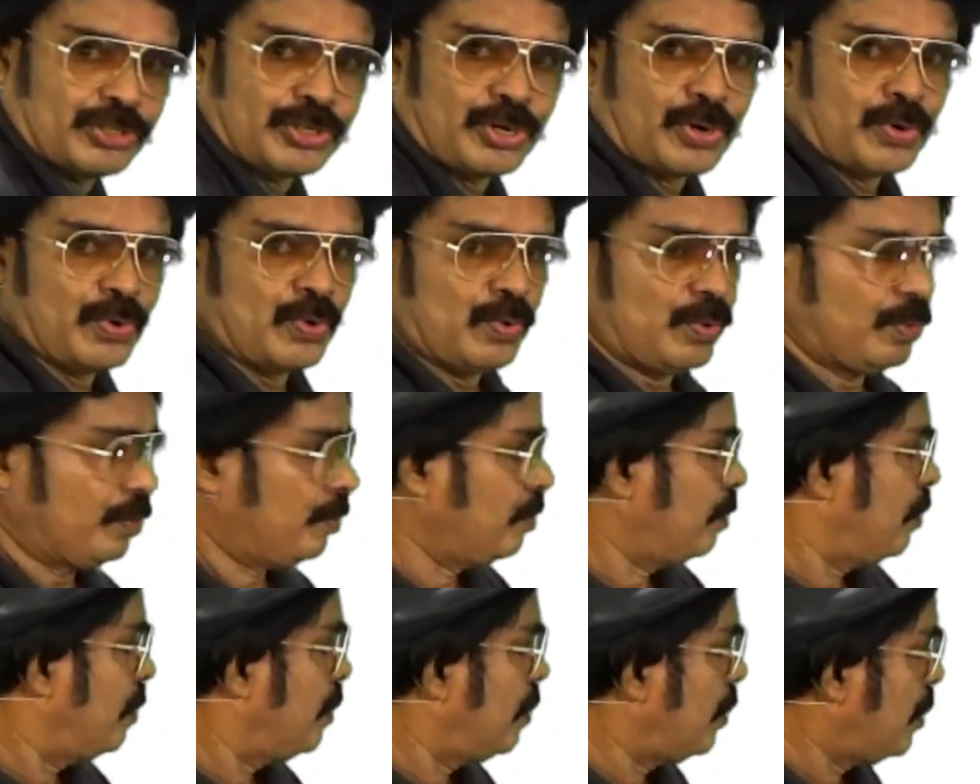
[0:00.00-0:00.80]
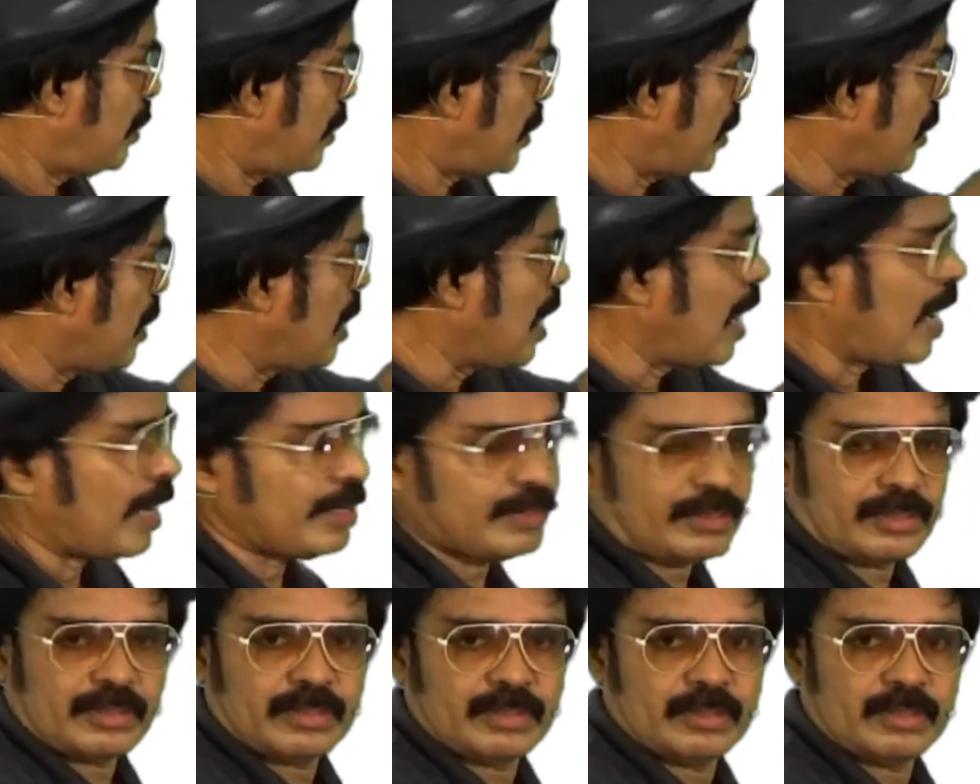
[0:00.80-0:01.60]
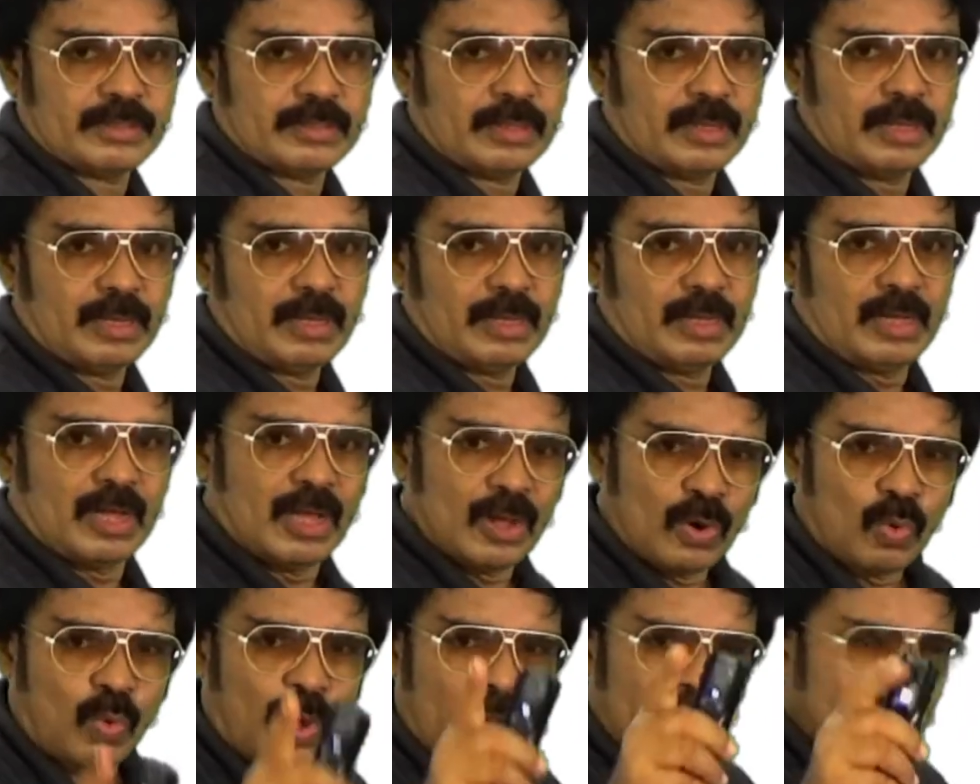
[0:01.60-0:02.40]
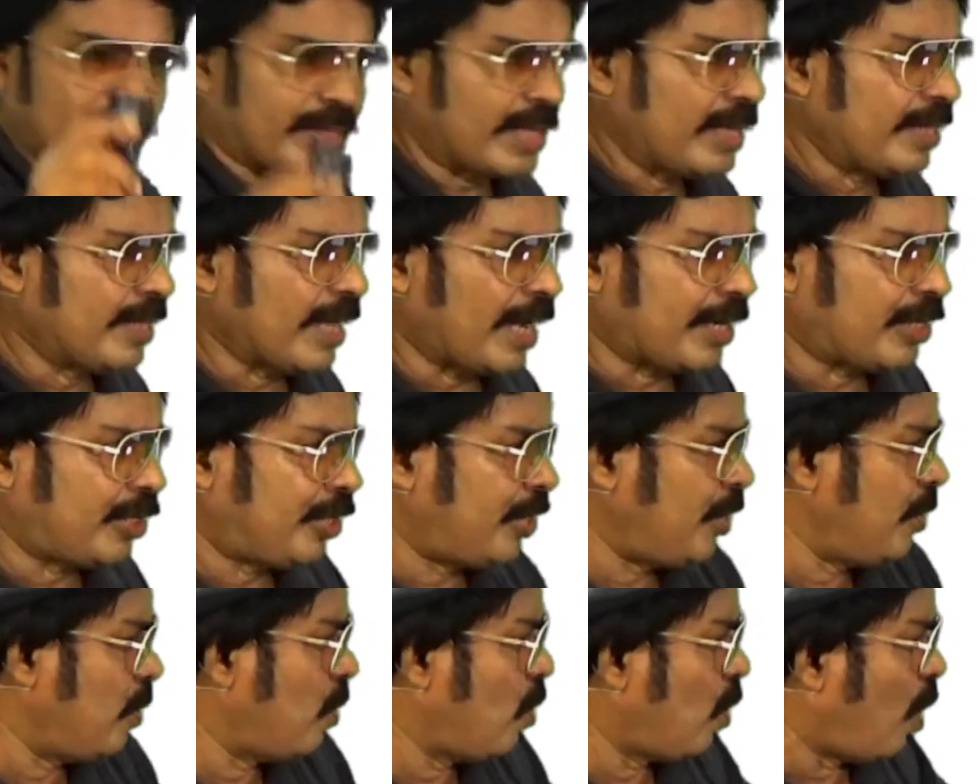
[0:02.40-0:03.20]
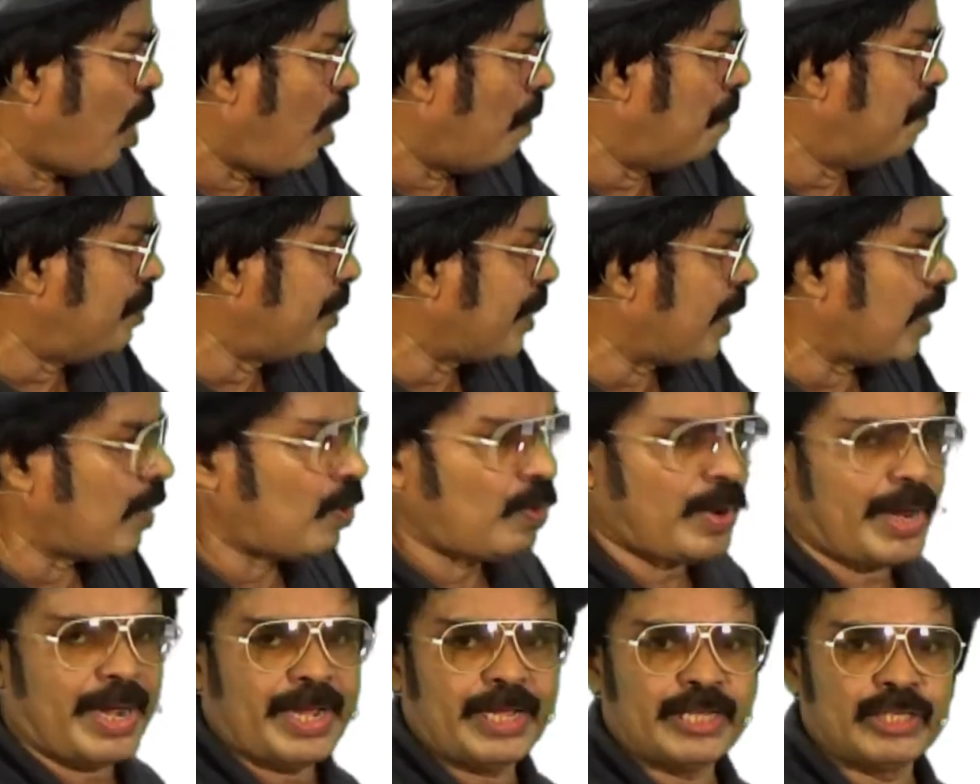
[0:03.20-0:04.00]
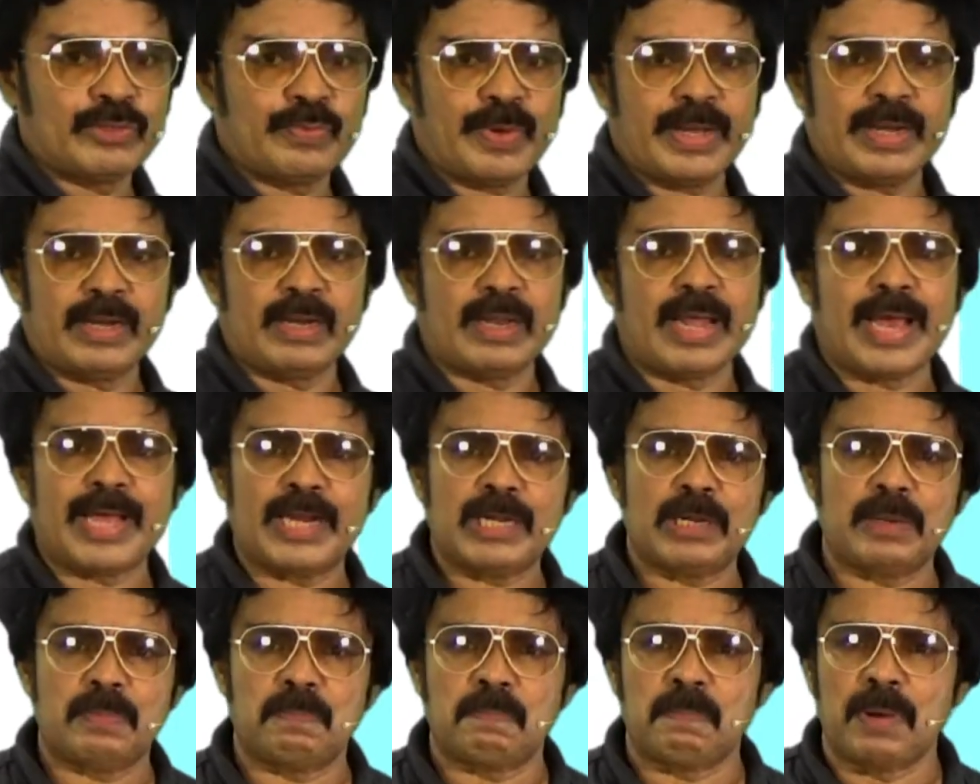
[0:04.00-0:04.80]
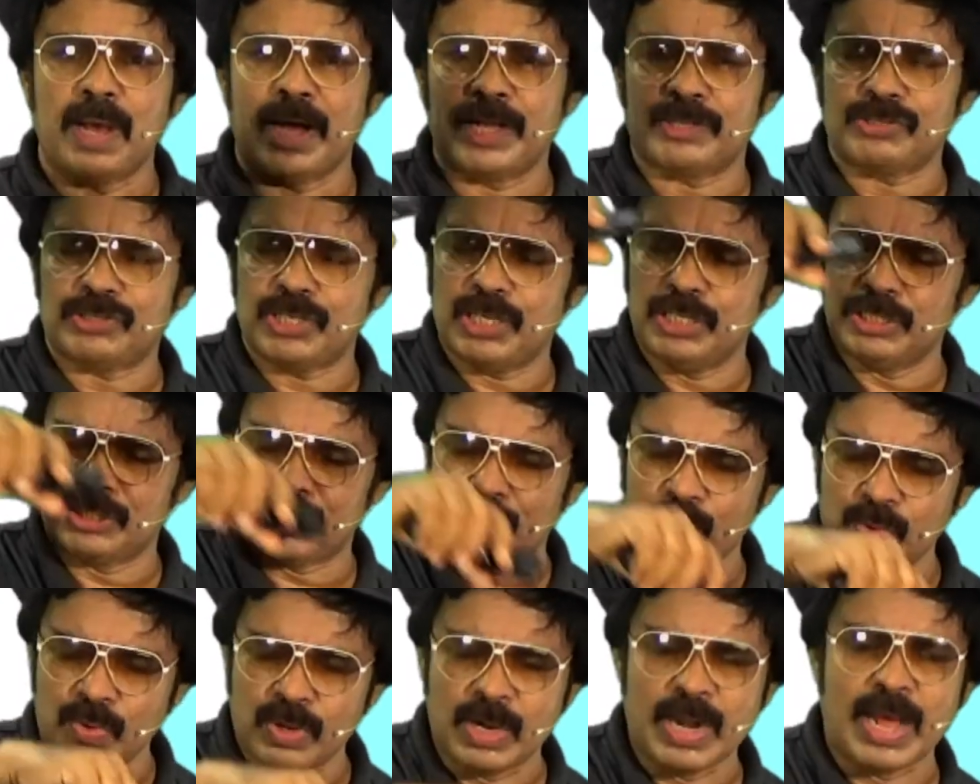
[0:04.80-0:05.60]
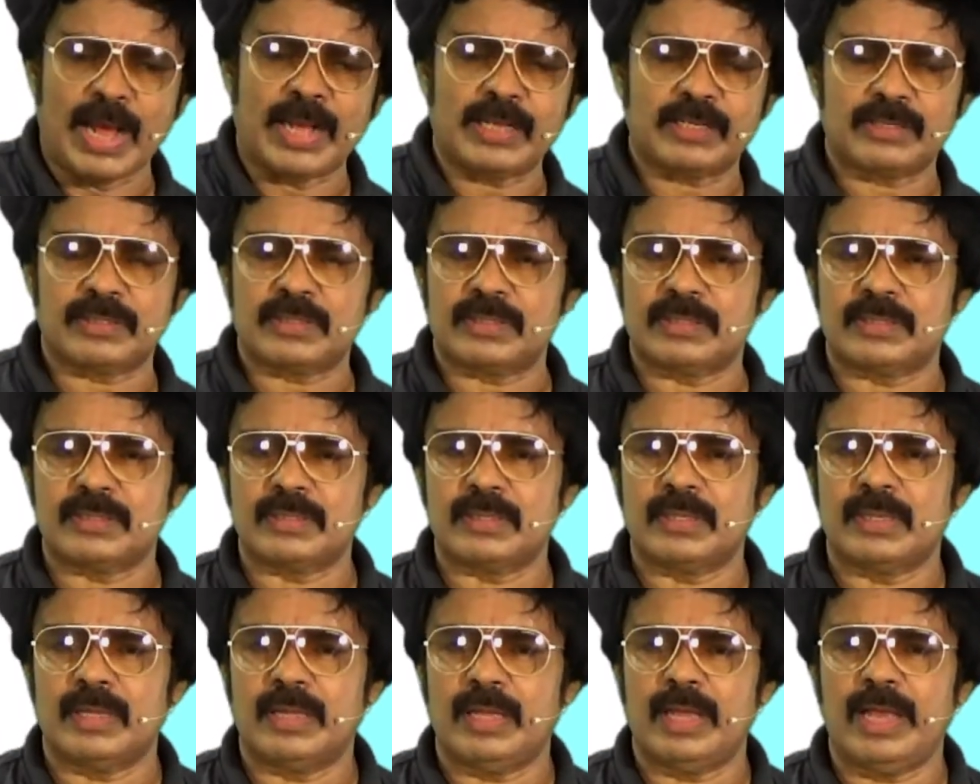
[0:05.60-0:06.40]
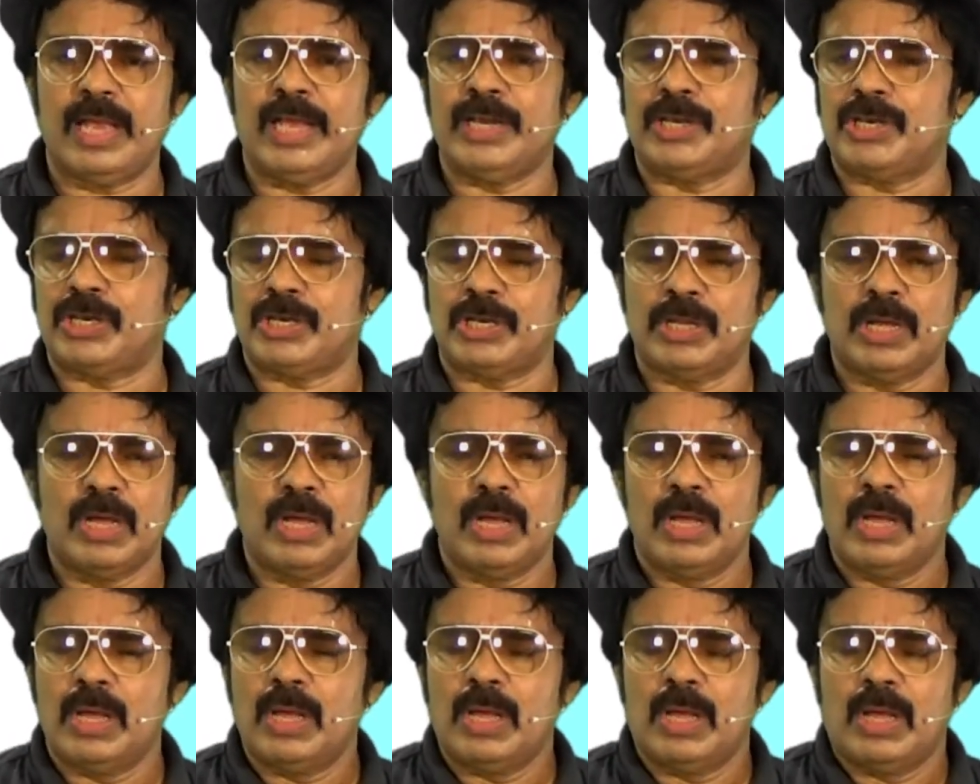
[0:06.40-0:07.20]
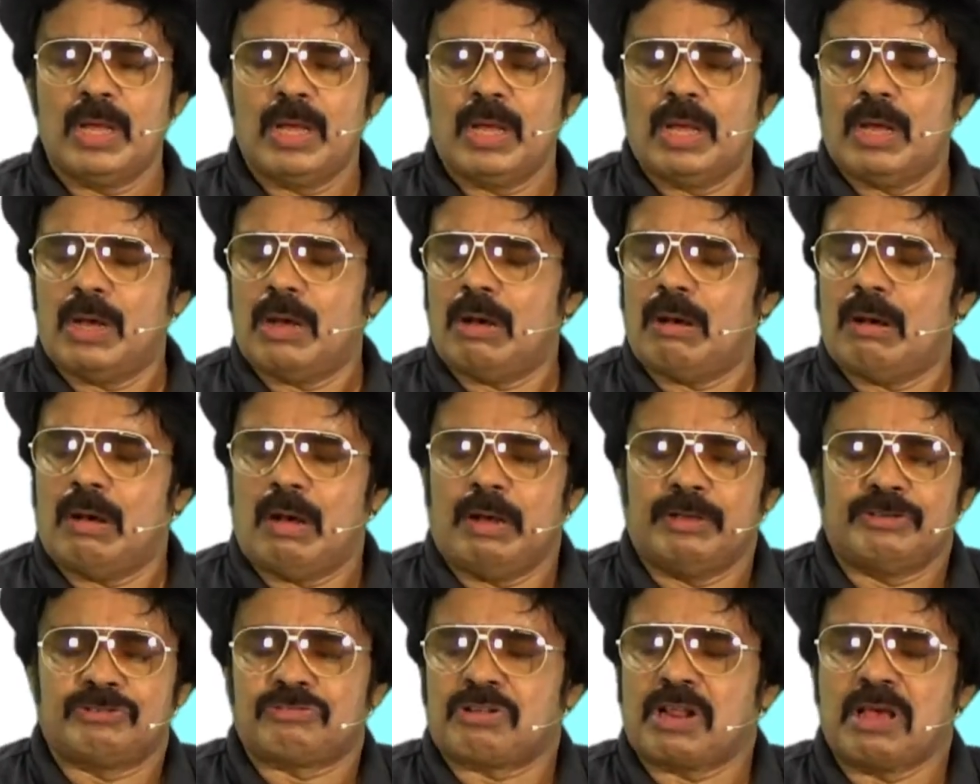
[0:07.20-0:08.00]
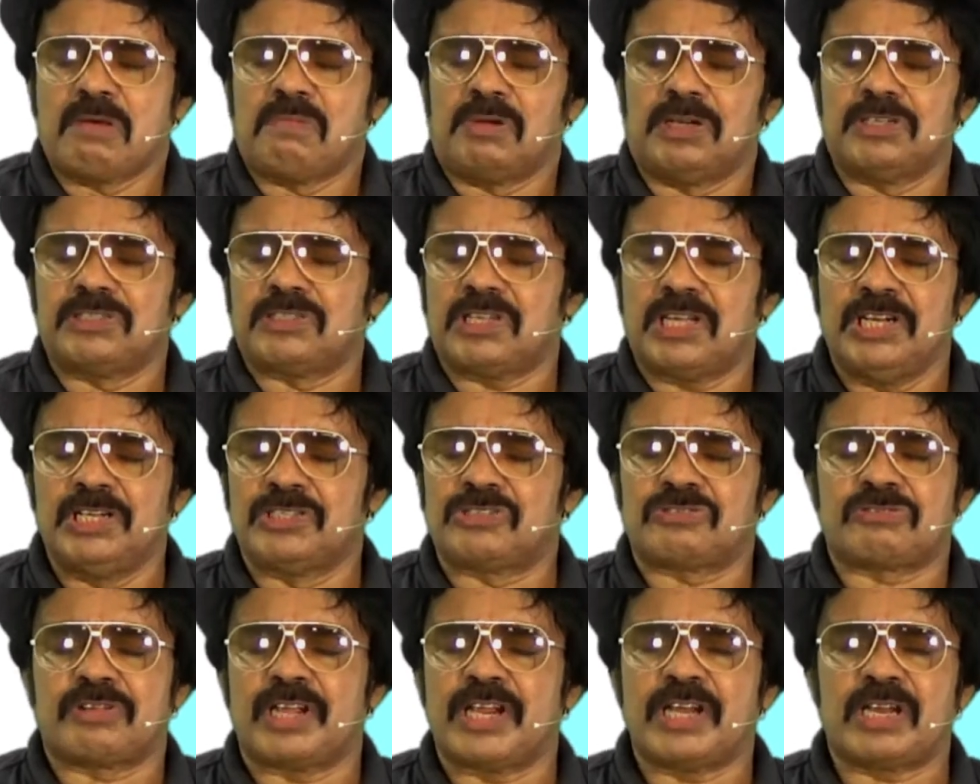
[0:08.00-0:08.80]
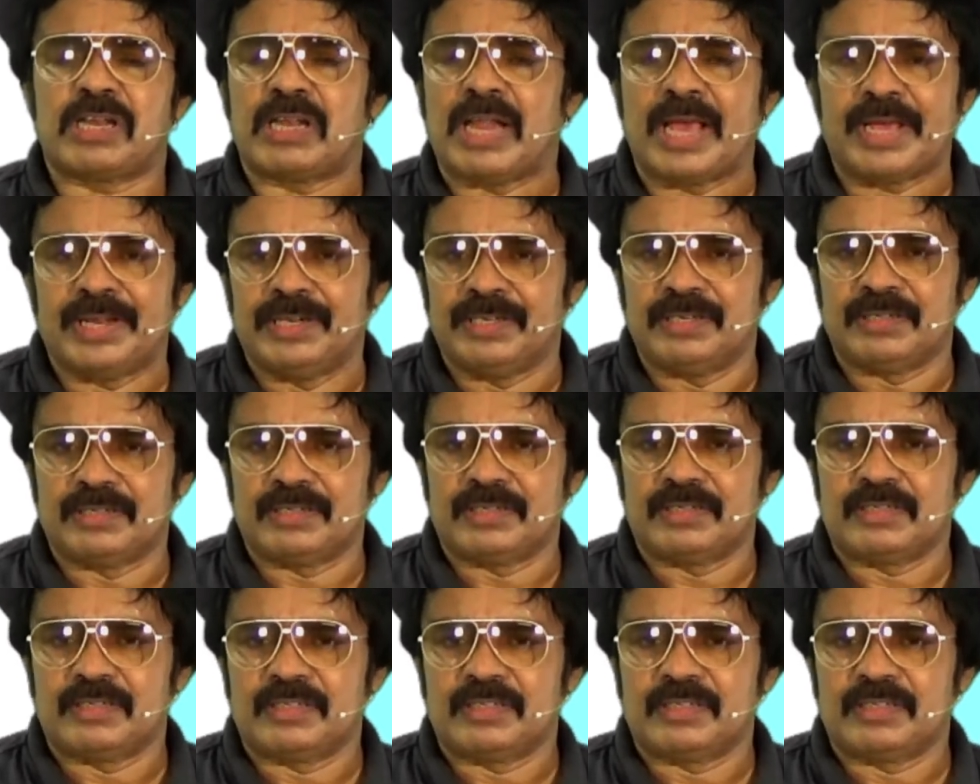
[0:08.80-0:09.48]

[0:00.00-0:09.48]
through glass. One thing that you observe is when light passing through glass, it travels in straight lines.